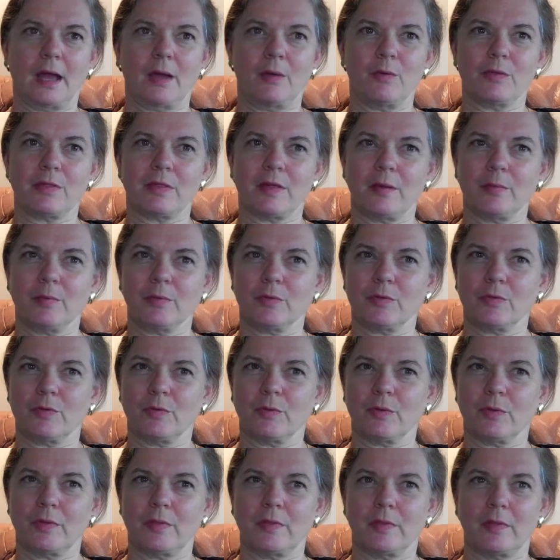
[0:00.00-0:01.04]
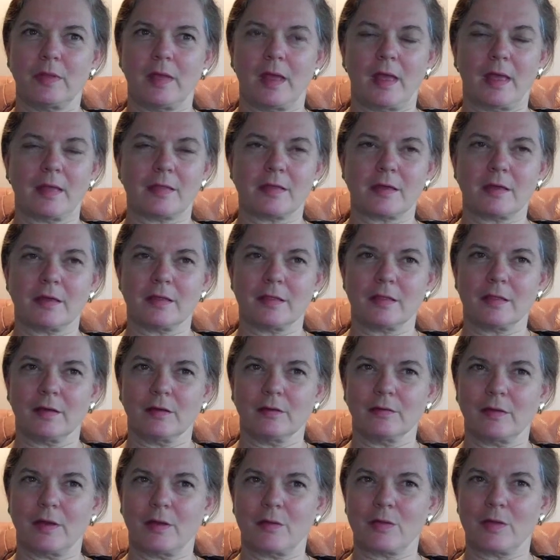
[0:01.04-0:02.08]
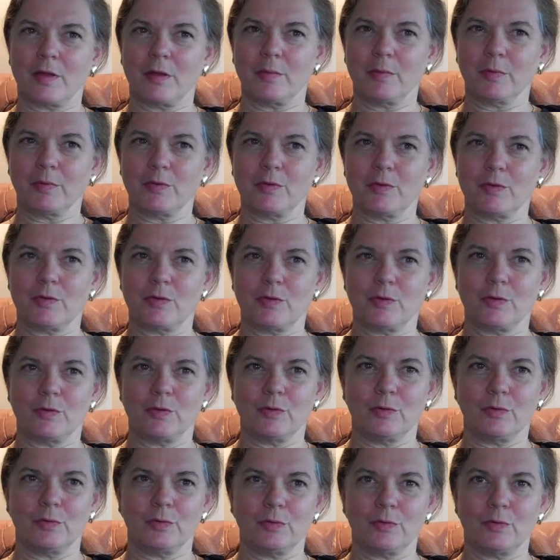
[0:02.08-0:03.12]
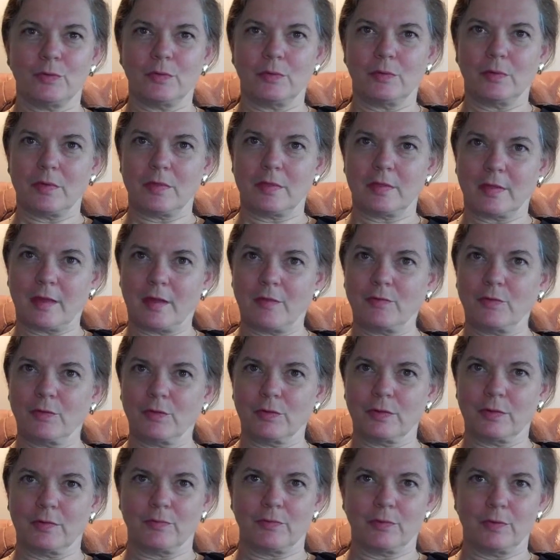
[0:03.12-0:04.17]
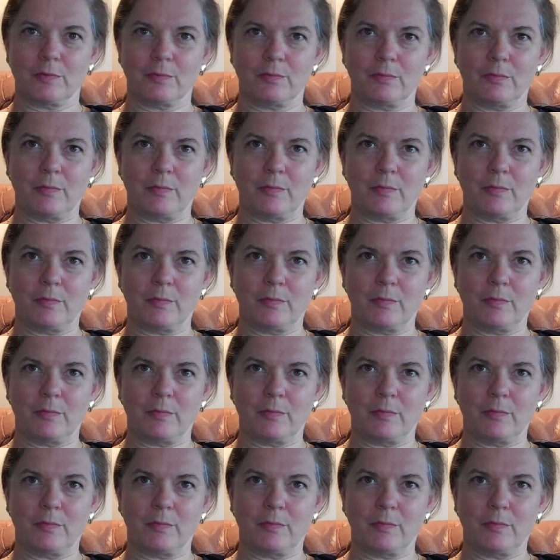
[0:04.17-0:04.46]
I was able to, as a consultant, I was able to do several different